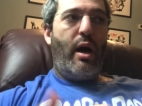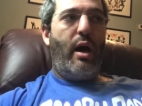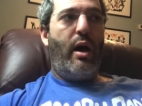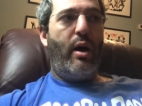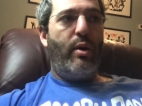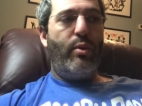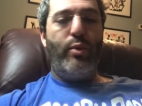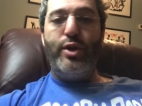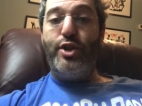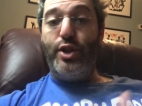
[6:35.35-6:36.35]
Uh,
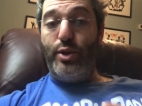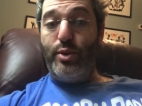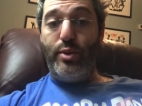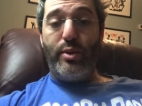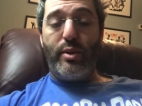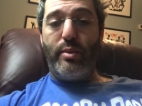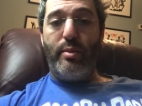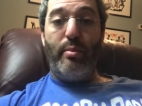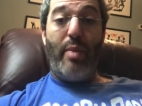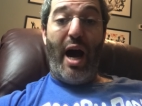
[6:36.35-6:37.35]
would you
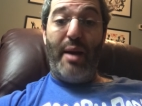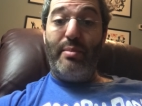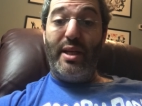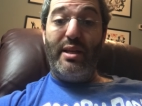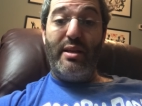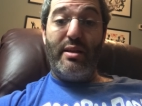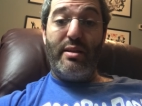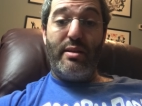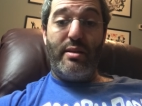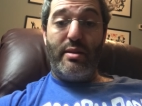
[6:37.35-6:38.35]
buy me
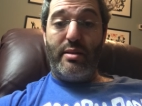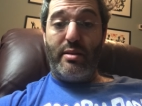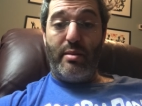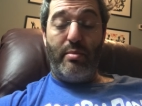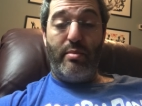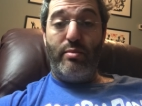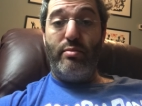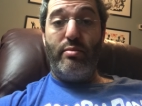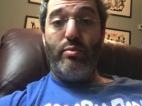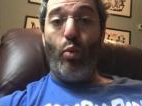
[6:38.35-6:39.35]
some
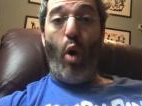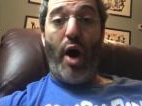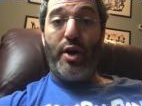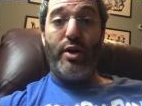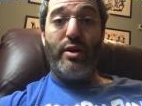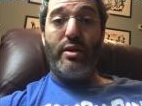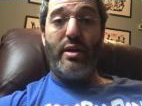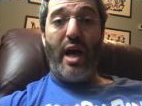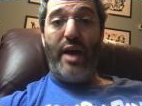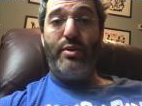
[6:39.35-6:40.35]
water
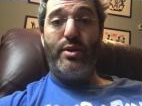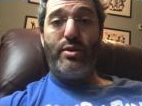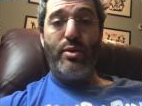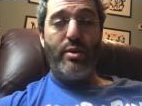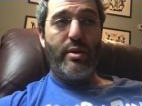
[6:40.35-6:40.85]
at the store?